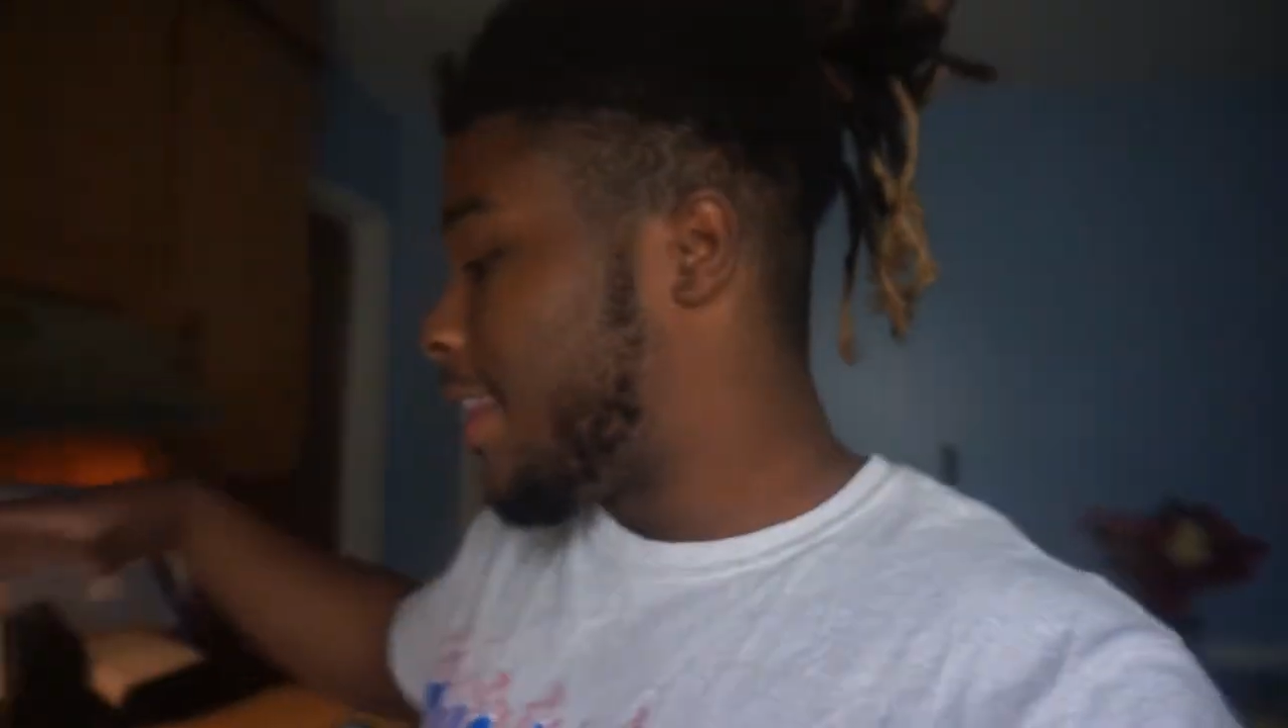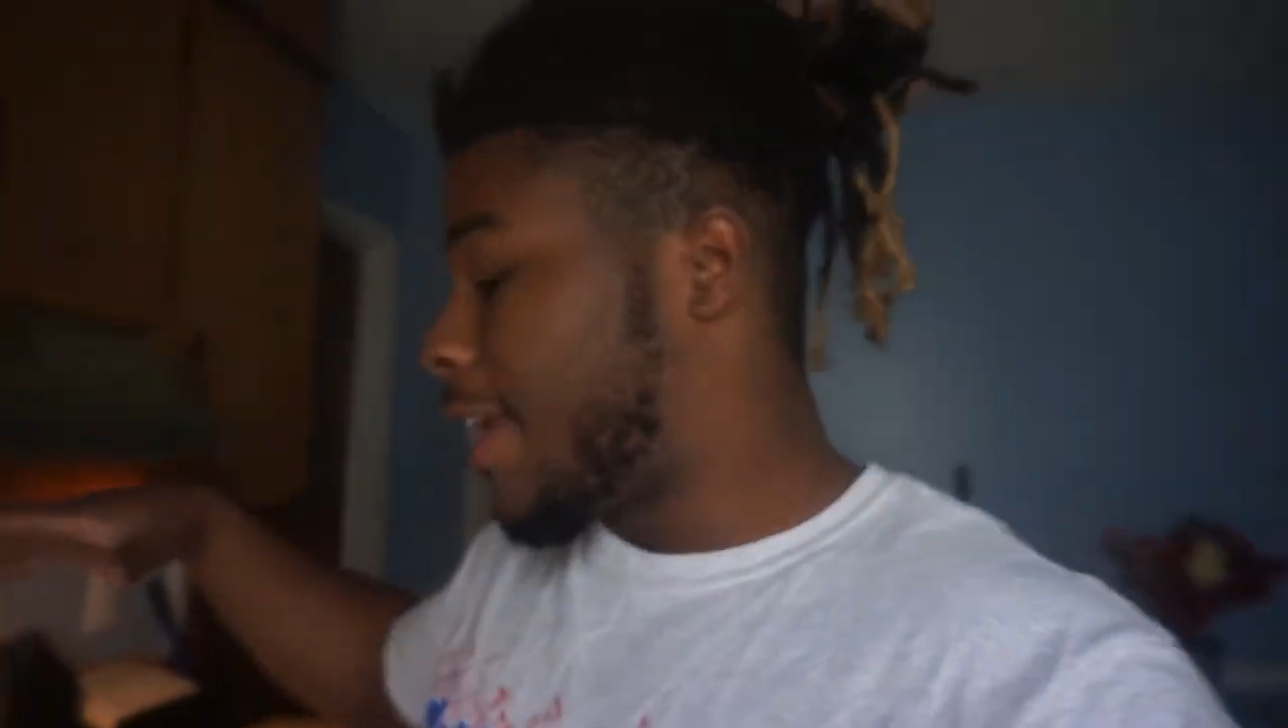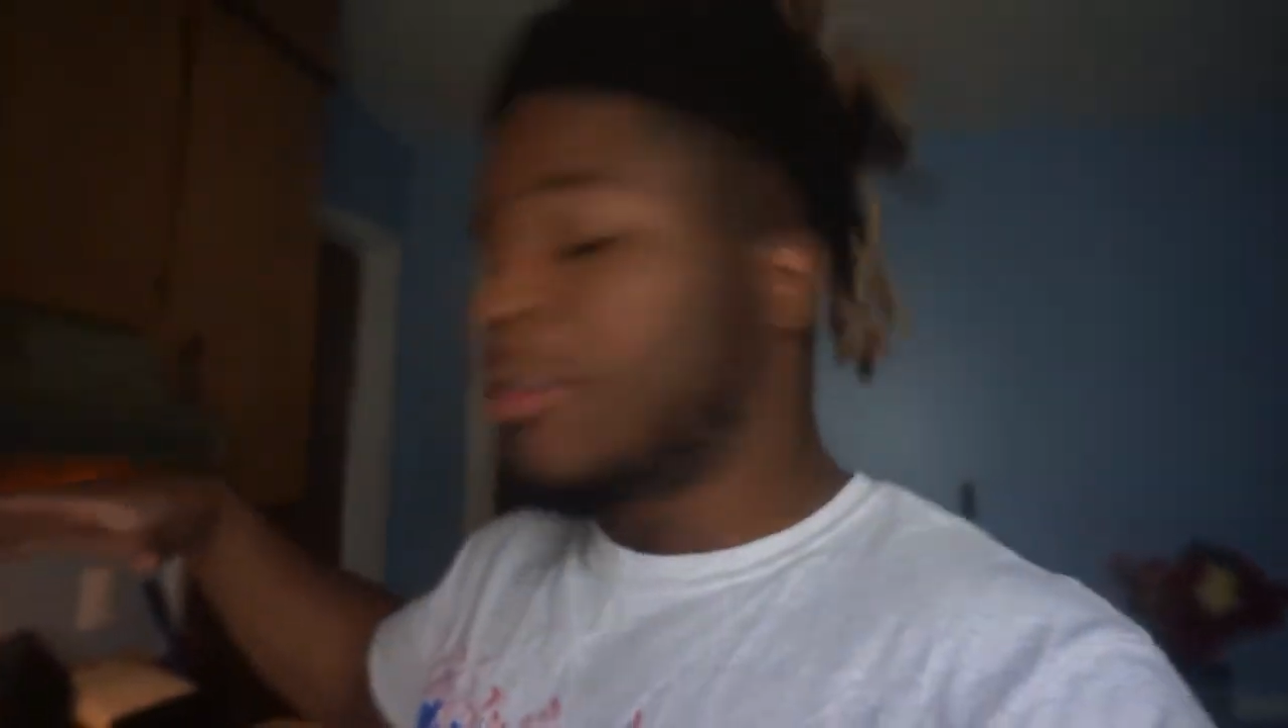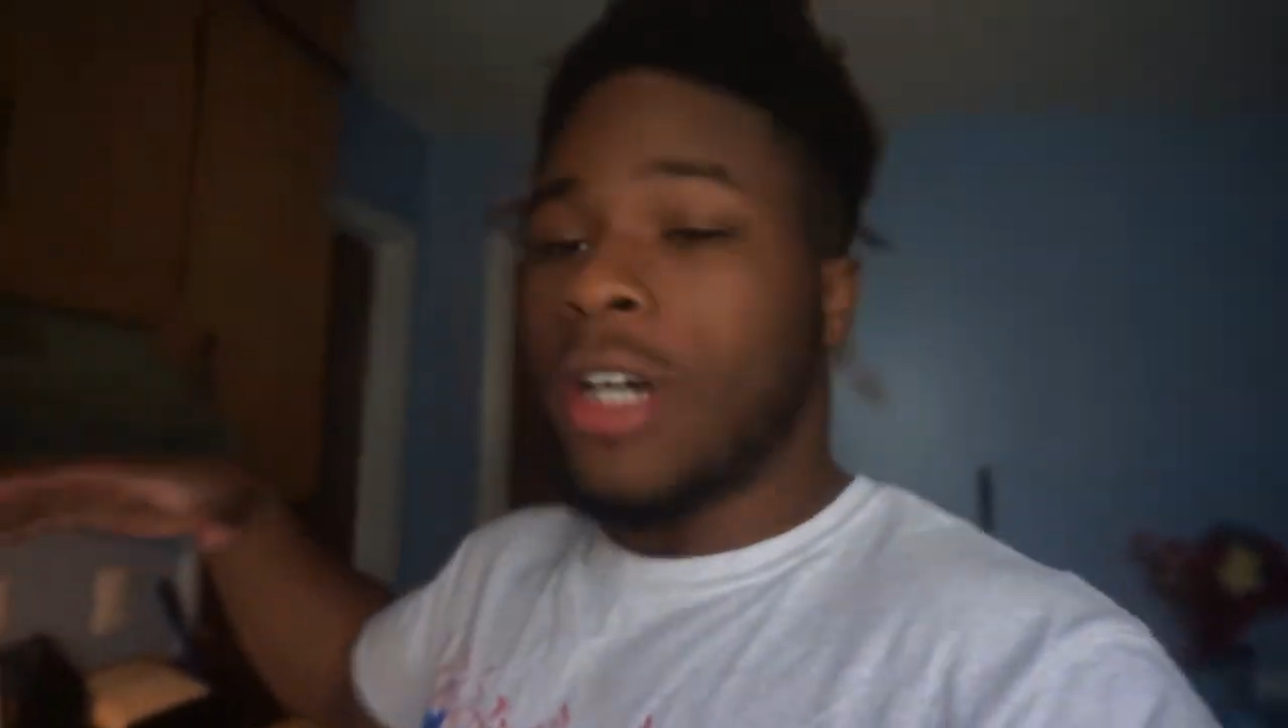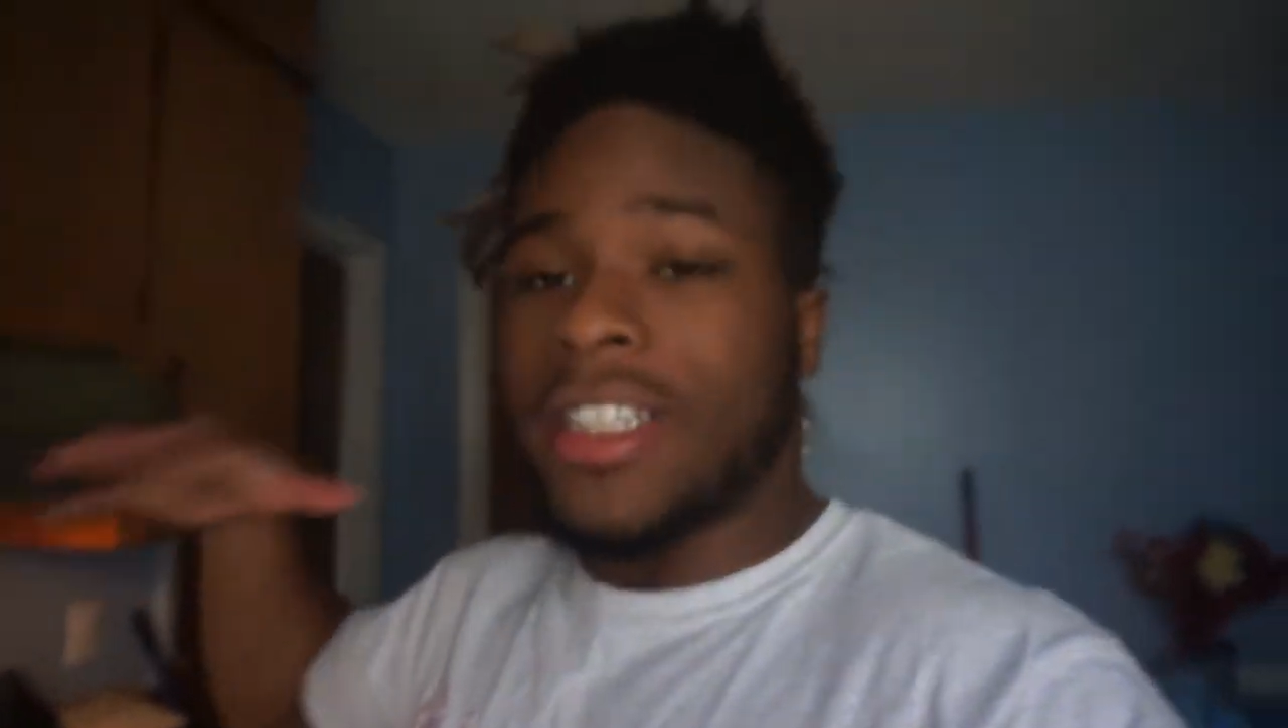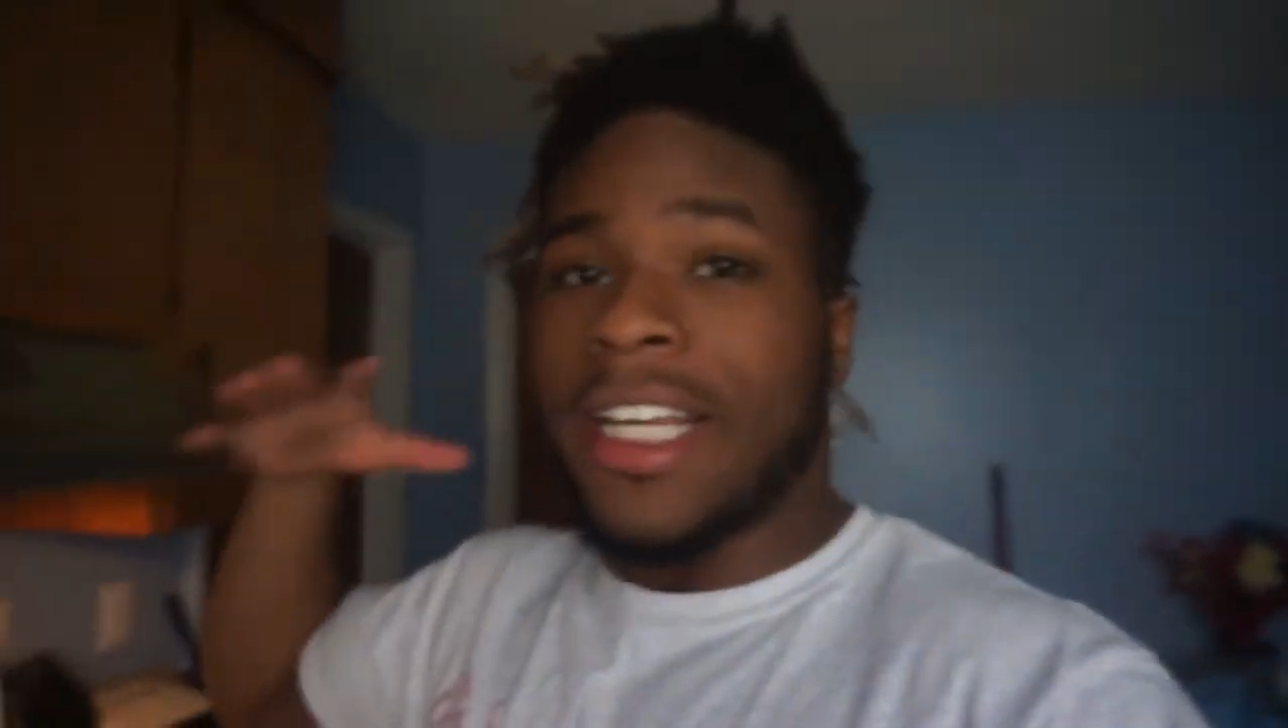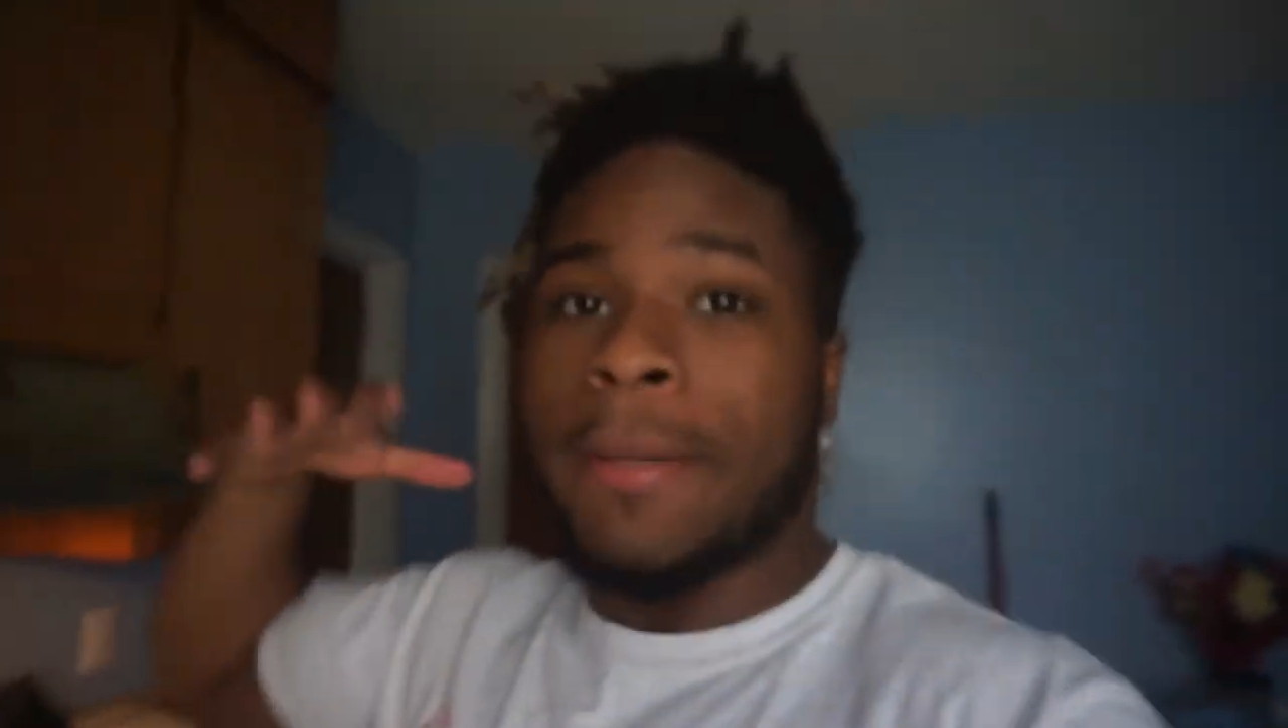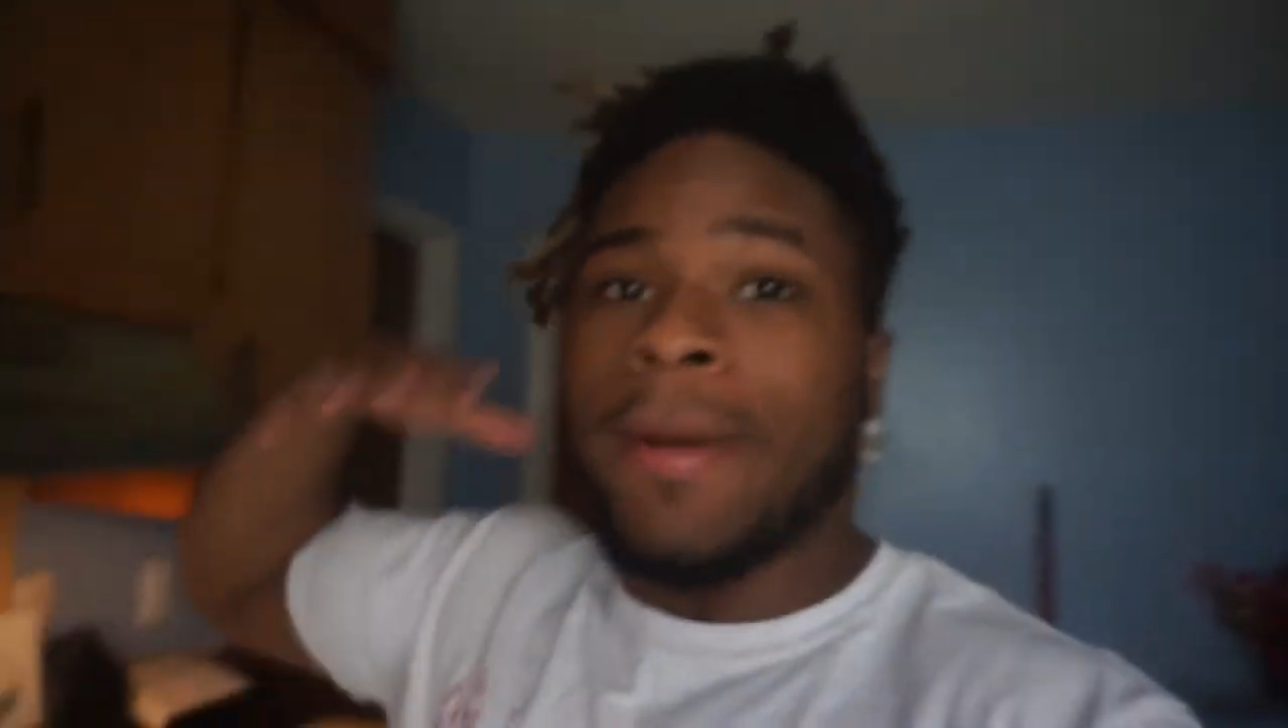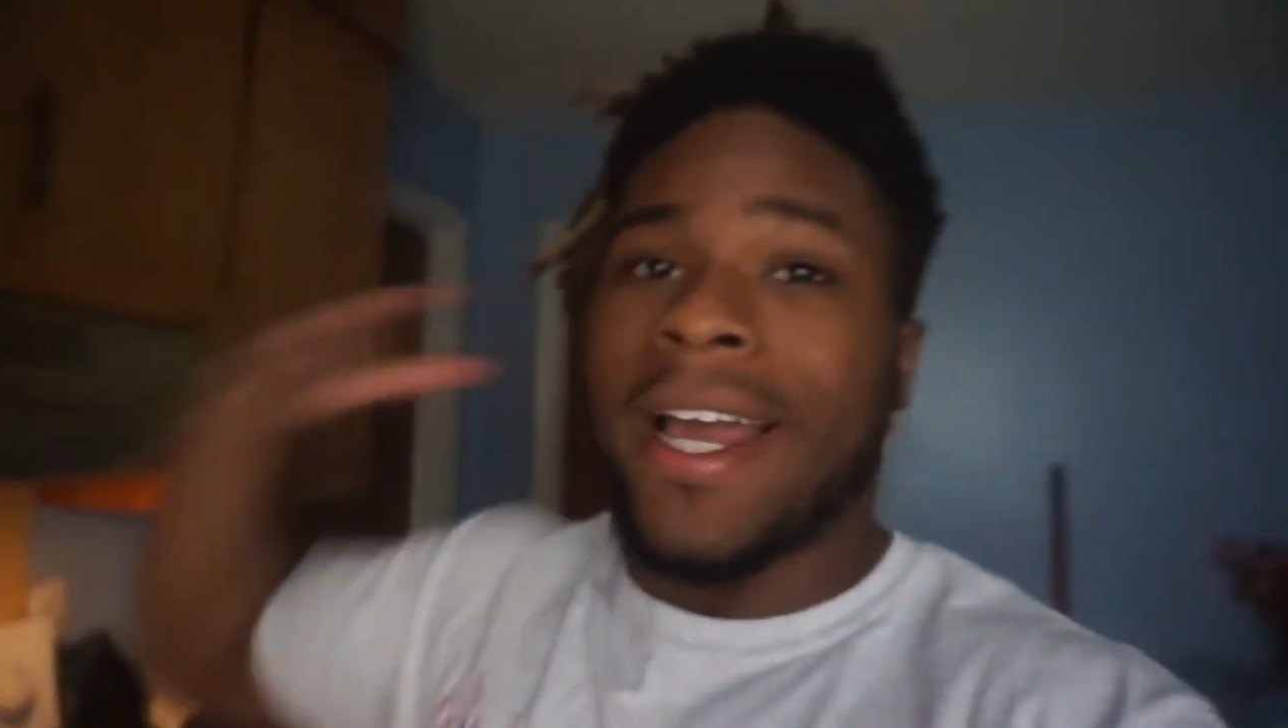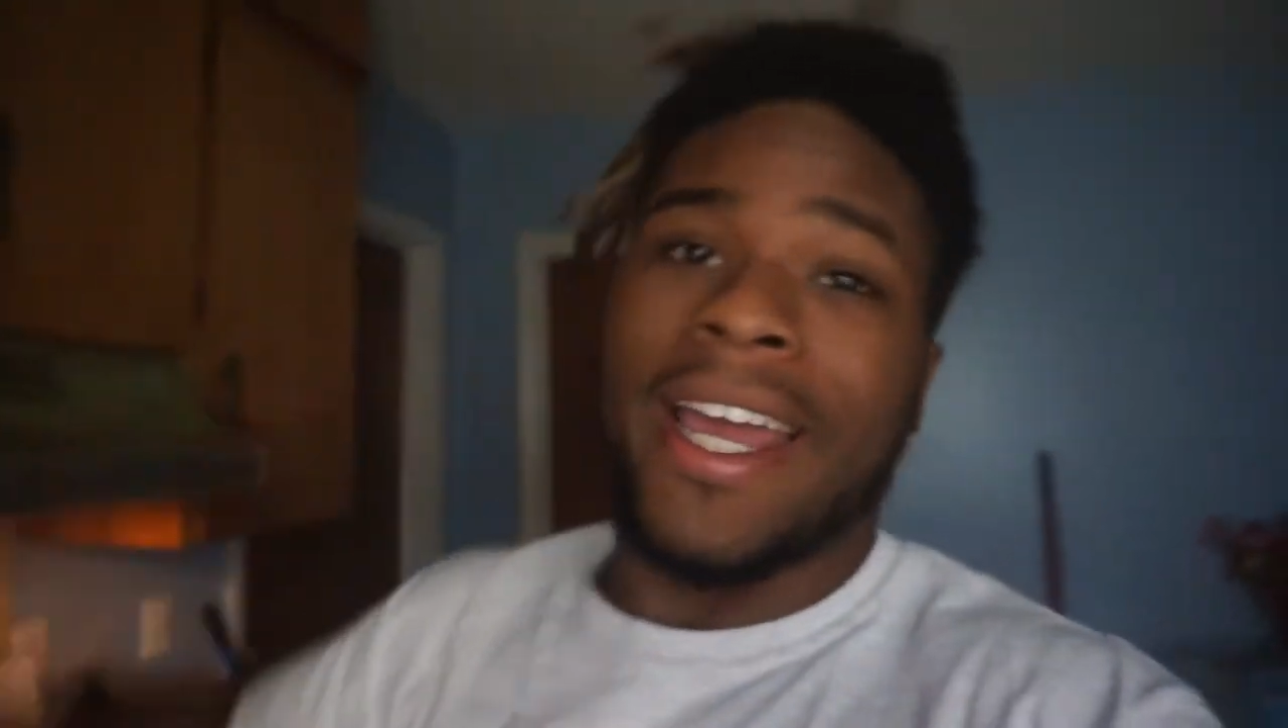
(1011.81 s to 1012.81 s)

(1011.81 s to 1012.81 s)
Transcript: that I was going to have to eat my